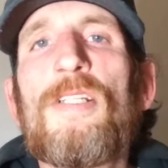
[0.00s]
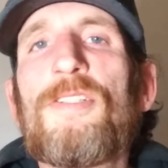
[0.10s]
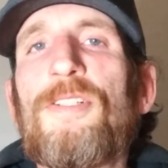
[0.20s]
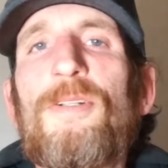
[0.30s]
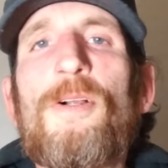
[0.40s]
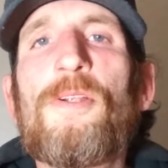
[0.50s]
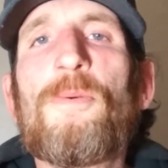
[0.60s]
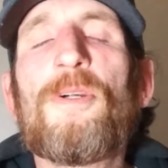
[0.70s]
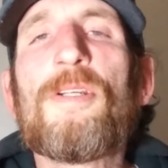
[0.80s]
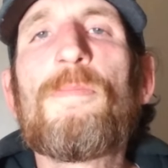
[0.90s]
Still only
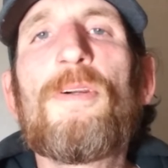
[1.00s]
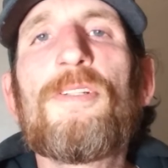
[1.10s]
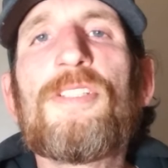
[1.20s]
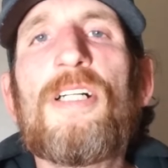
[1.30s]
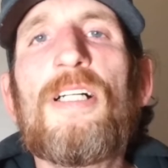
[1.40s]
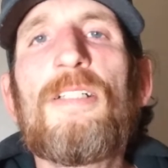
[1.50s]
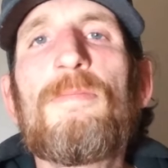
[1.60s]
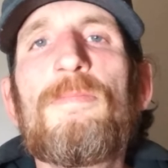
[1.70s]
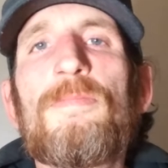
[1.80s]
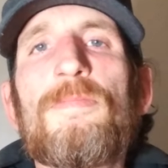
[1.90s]
working
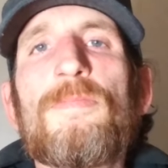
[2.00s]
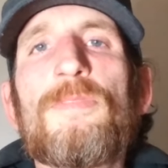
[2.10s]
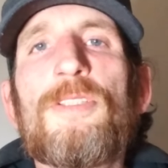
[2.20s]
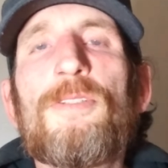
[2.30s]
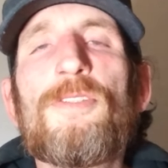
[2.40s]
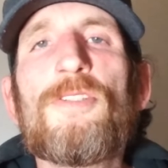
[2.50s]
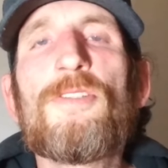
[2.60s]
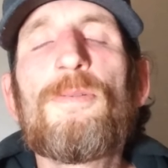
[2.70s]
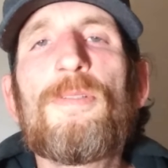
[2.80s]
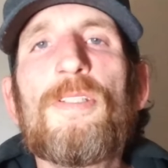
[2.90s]
part-time, just
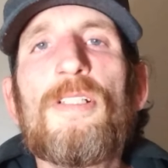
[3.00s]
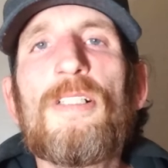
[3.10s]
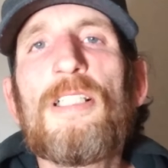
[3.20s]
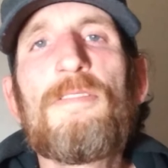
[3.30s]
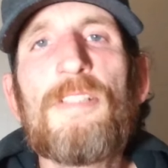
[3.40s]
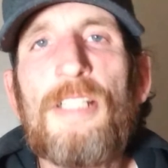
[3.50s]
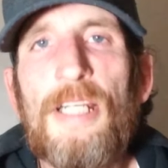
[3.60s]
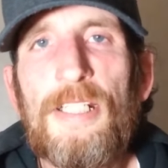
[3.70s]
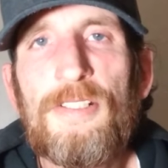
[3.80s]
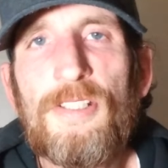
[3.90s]
doing the live-in
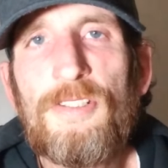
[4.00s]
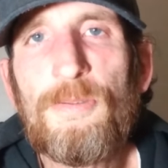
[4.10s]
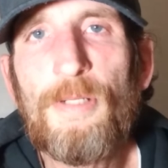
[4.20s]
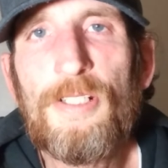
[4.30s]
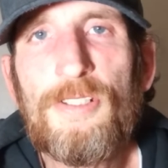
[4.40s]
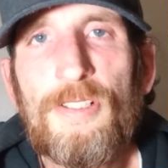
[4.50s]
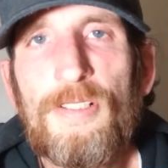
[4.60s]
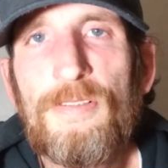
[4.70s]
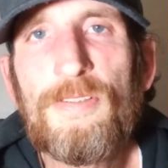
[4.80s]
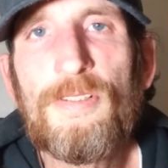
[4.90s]
aid
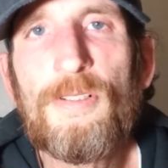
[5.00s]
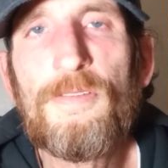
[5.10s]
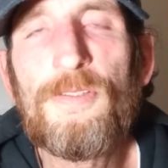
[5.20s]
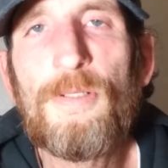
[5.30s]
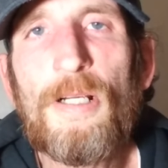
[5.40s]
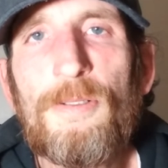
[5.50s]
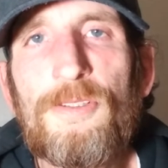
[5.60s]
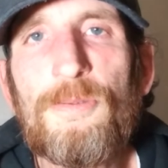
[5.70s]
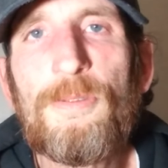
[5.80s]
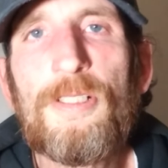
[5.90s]
situation, a few hours
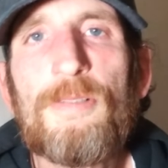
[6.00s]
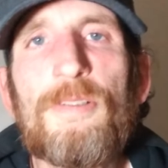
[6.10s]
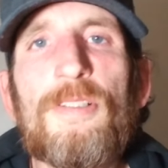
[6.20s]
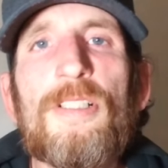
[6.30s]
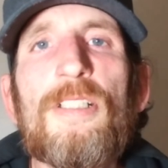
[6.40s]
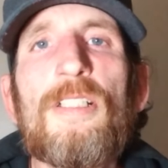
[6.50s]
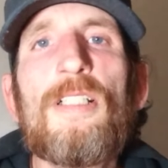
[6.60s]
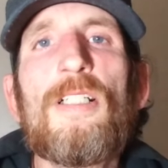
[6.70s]
a week really.